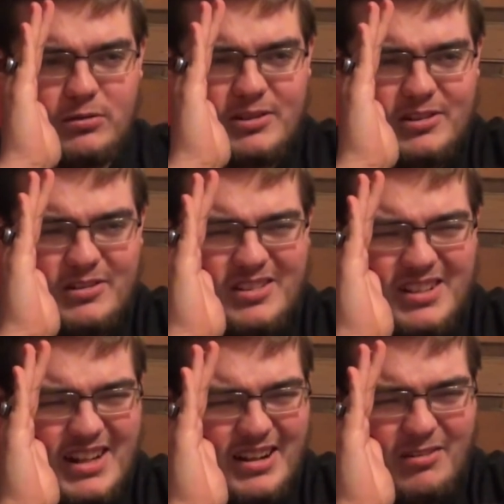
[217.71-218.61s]

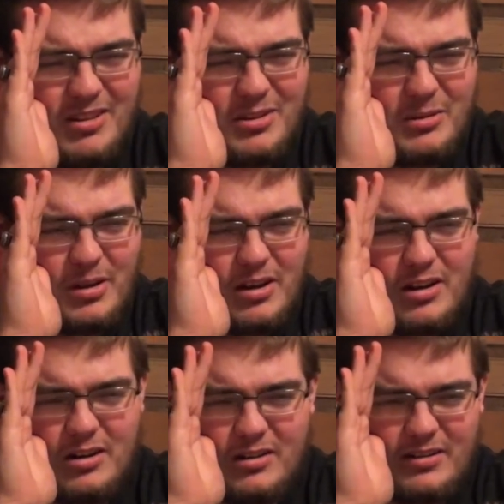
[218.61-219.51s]
No, I don't want to do
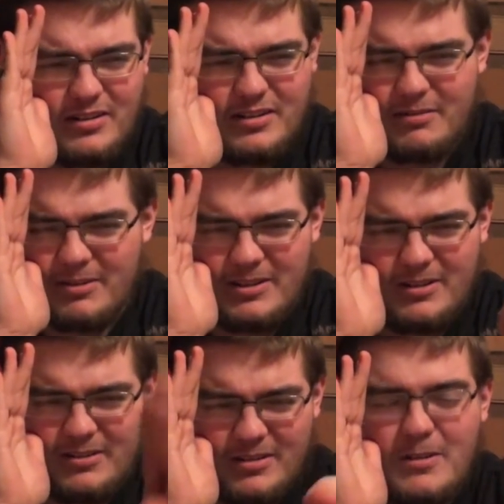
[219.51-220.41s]
her.
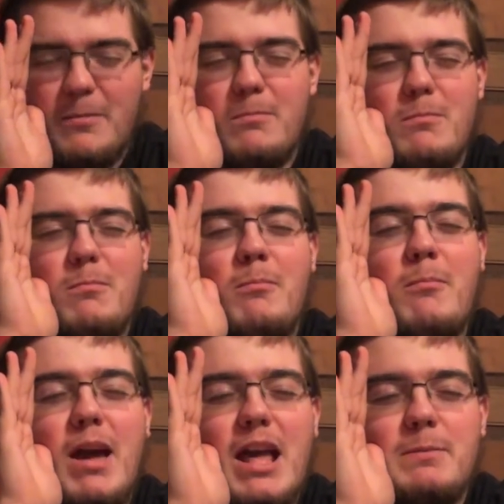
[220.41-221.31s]
No.
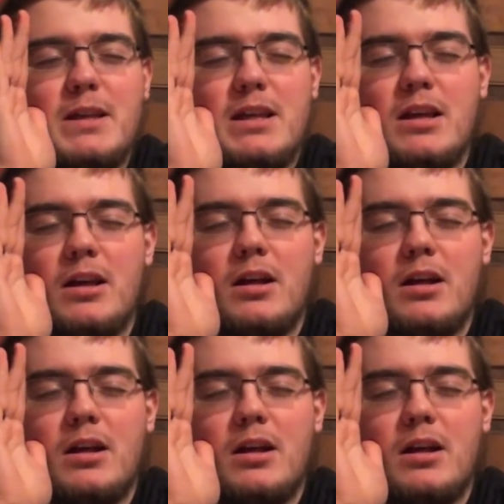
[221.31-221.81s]
Maybe.